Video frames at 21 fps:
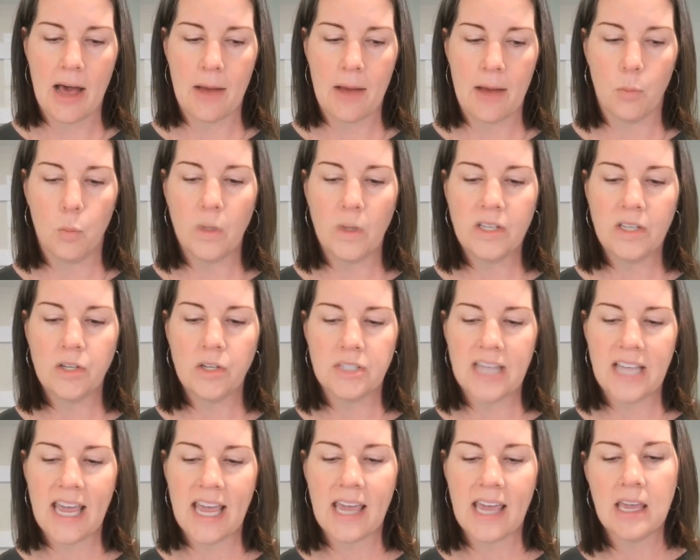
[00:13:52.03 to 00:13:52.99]
when you're
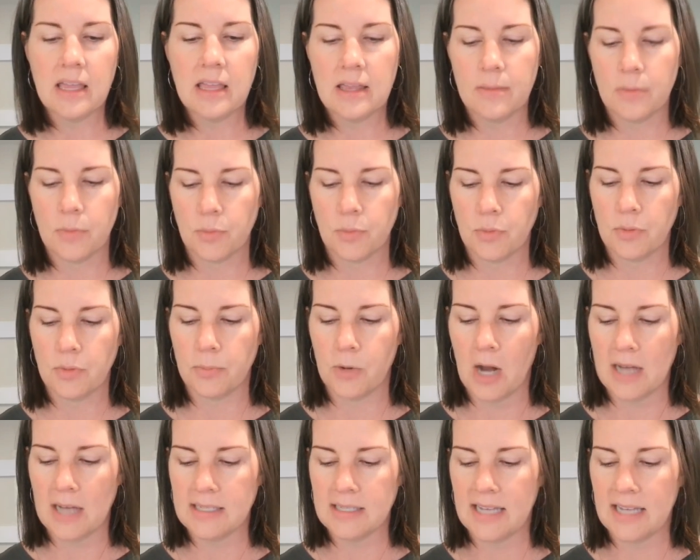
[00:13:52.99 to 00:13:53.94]
taking them through the
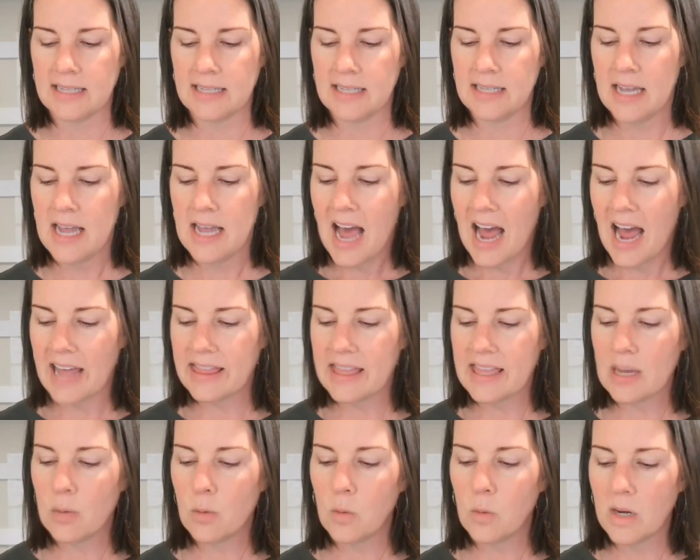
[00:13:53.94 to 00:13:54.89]
process, I
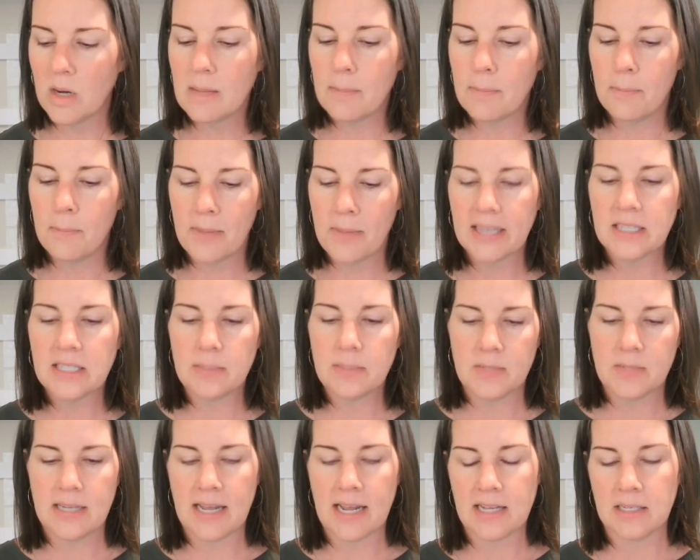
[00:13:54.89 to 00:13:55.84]
think one of the biggest
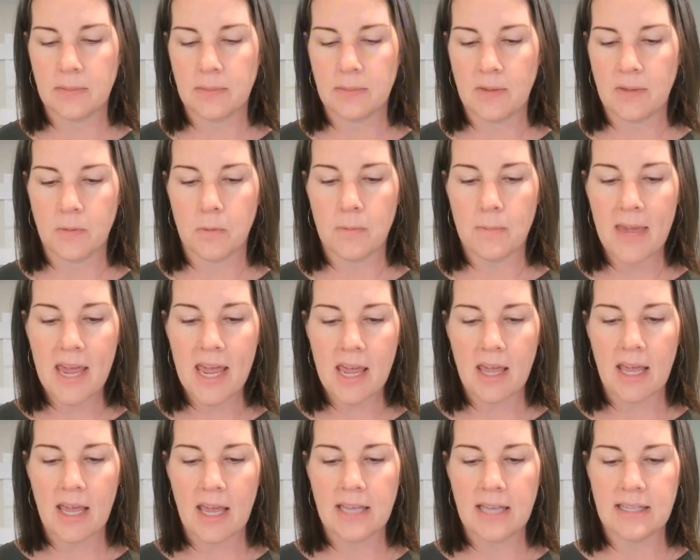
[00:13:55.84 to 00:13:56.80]
mistakes that people
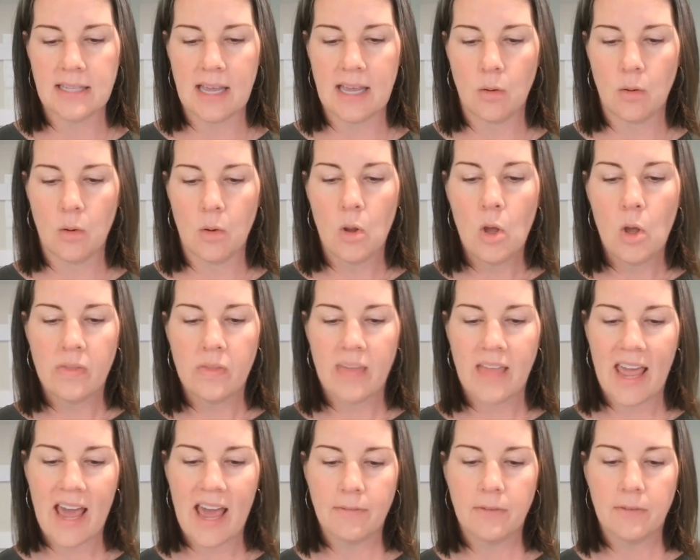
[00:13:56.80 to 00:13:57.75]
make is that
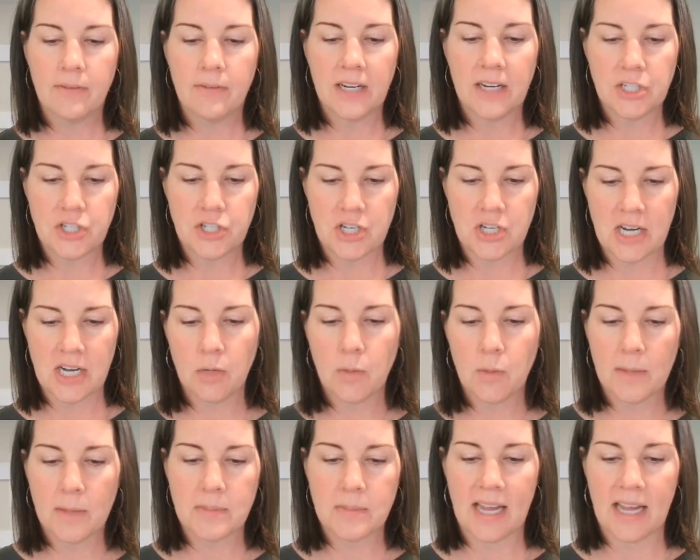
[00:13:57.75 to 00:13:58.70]
they have a very
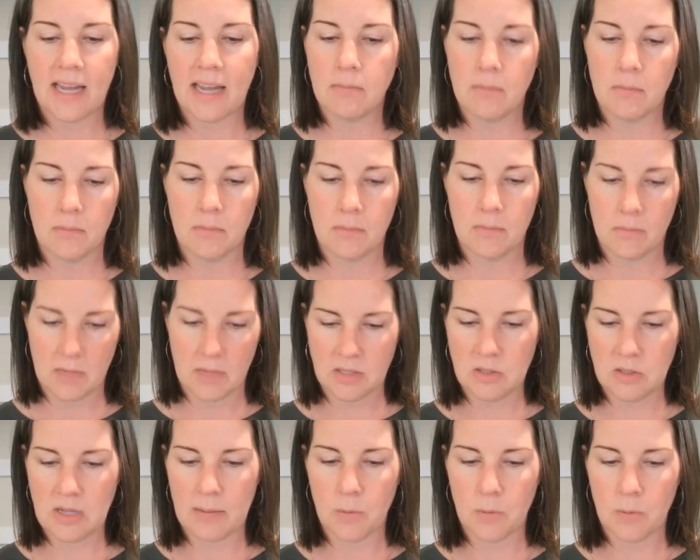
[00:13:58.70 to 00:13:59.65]
generic website,
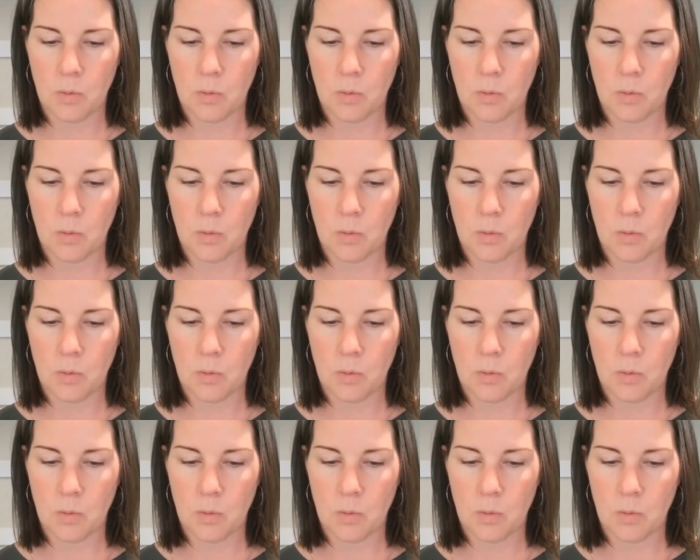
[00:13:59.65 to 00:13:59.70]
is number